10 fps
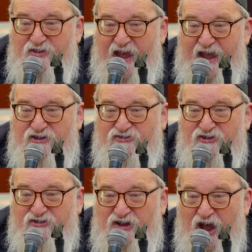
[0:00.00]
the
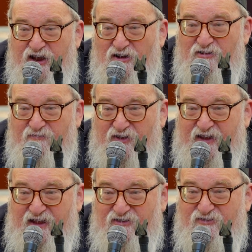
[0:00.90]
ancient title of the
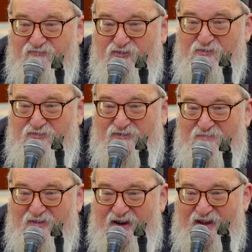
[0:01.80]
kings of
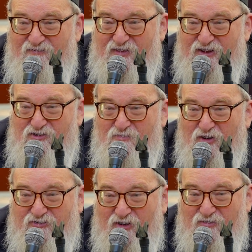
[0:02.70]
Jerusalem, that even the
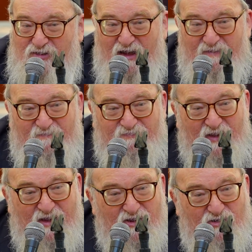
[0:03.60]
Umot HaOlam
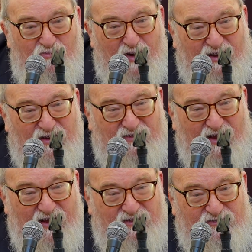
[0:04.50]

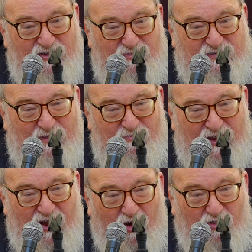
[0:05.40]
recognized there was
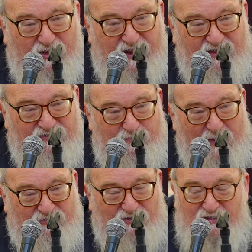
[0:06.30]
something holy and
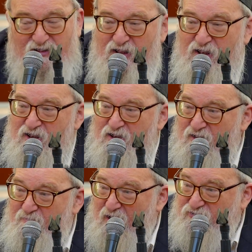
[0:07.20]
special
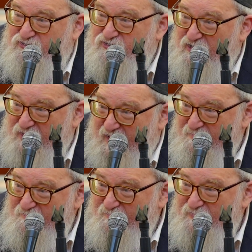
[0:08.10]
about
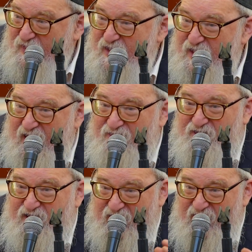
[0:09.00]
Shalem, and
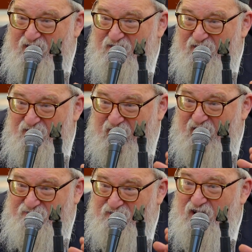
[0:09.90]
the king
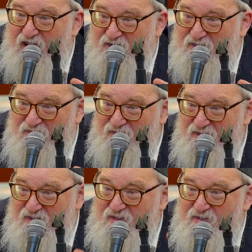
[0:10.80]
got the title
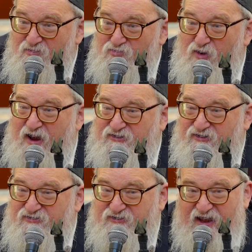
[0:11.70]

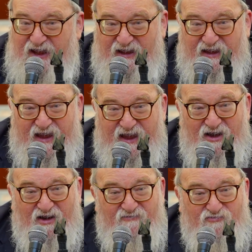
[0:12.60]
righteous king,
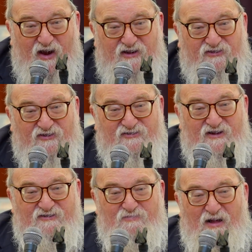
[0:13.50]
king of
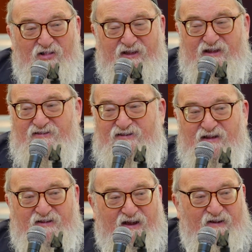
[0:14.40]
righteousness,
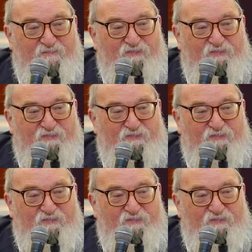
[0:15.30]
Melchizedek.